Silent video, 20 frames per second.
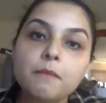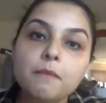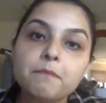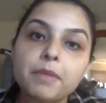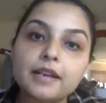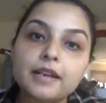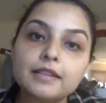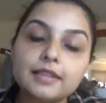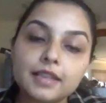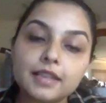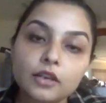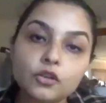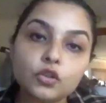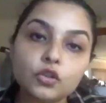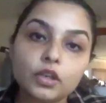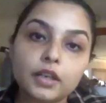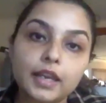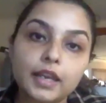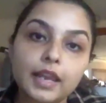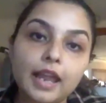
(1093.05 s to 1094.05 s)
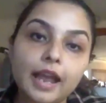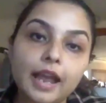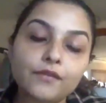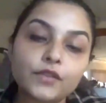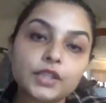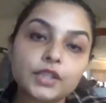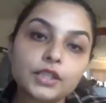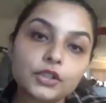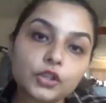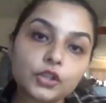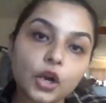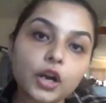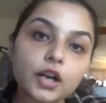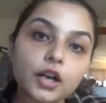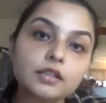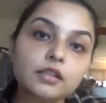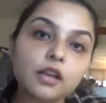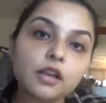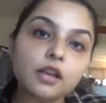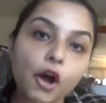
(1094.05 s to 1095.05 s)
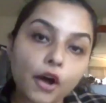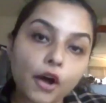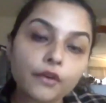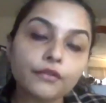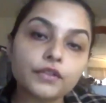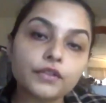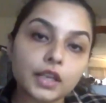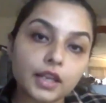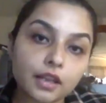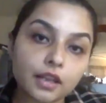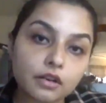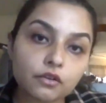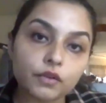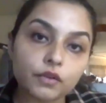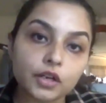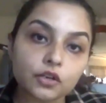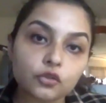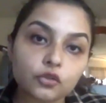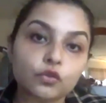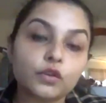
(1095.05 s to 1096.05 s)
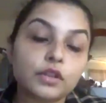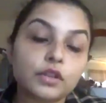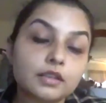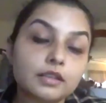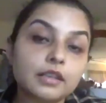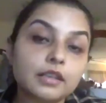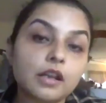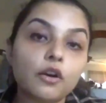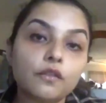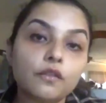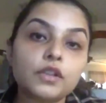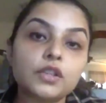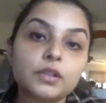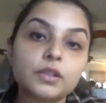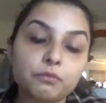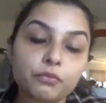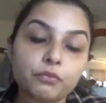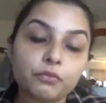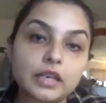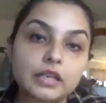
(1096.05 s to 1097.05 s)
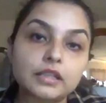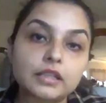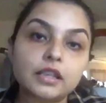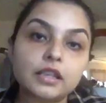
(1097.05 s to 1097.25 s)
But essentially, at the start of the iteration or the start of the sprint,